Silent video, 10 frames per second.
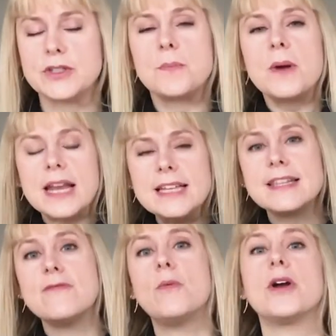So please
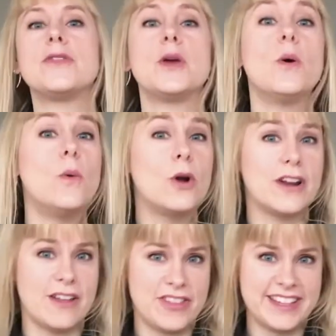avoid the all or
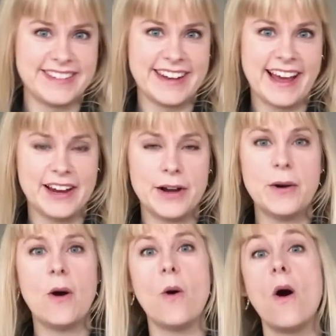nothing scenario,
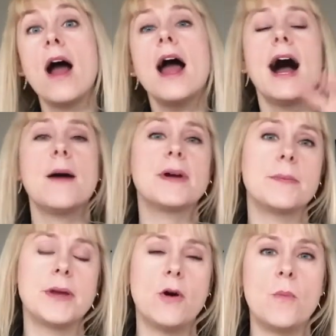or I'm going
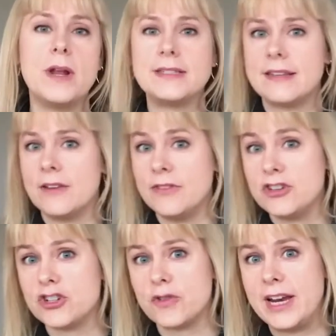to be homeless and on the
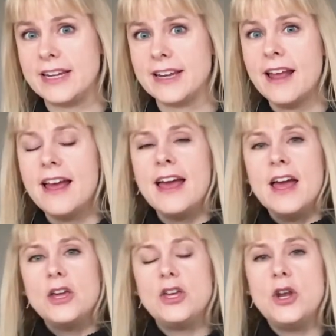street.
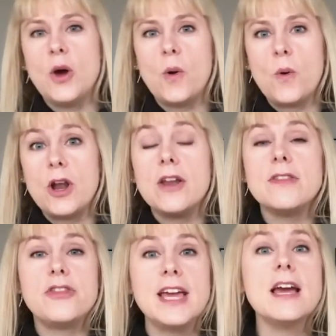
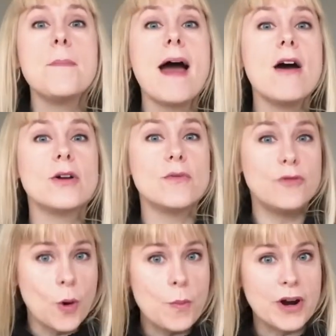Think about
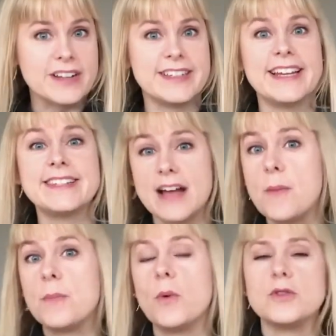role models and
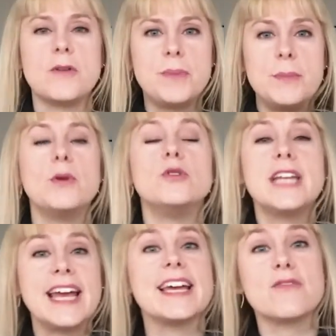examples of people who
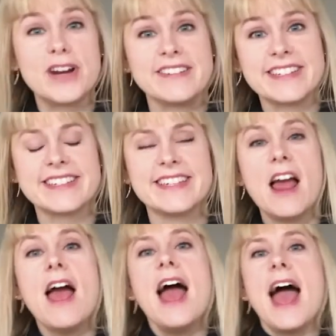take in risks
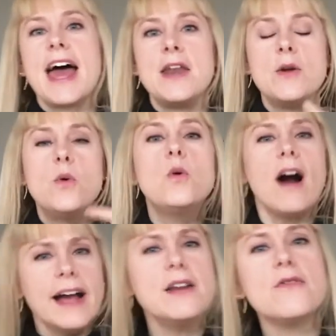and who
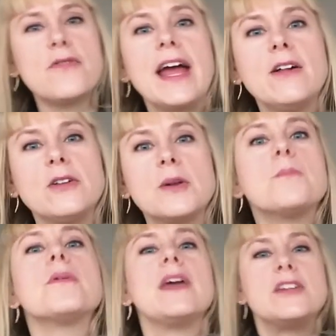kind of
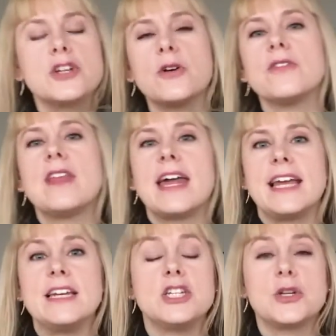failed, but they turn that
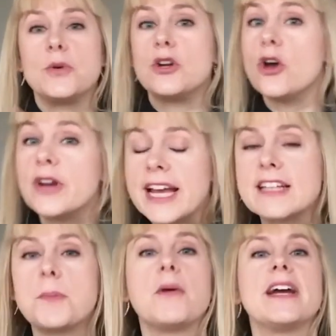into learning
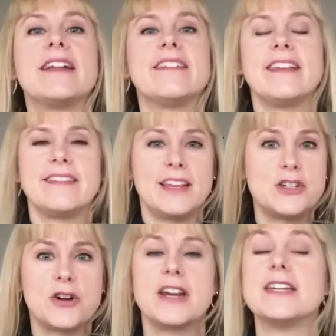experiences and they
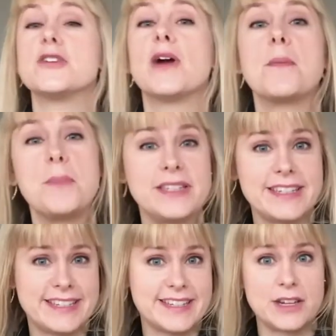turn it into great
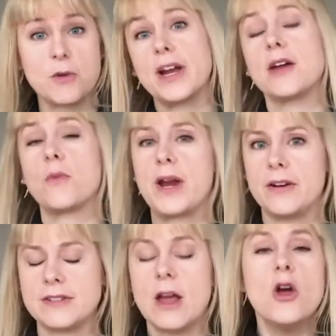businesses and great
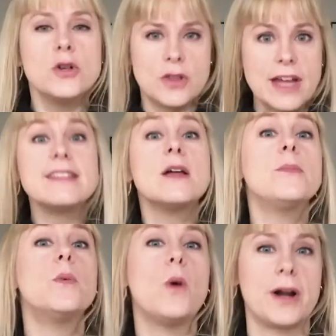careers. So that's
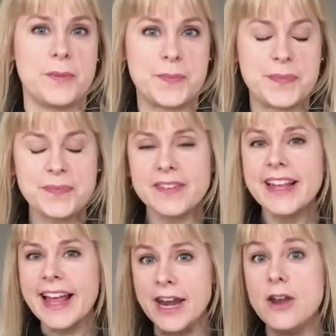number one.
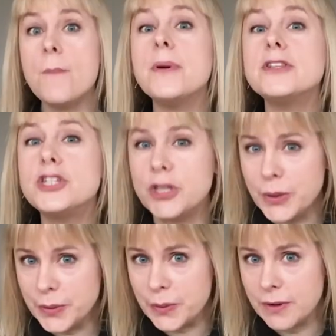Number
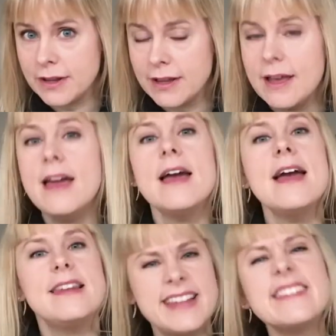two,
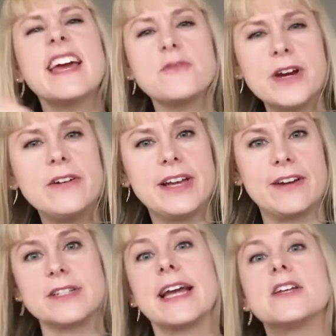let's get real
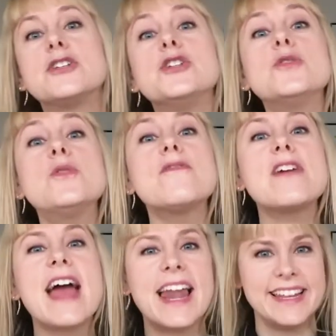here. It's like, do a
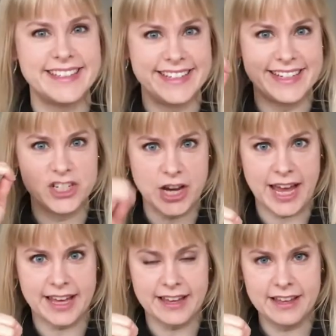reality check.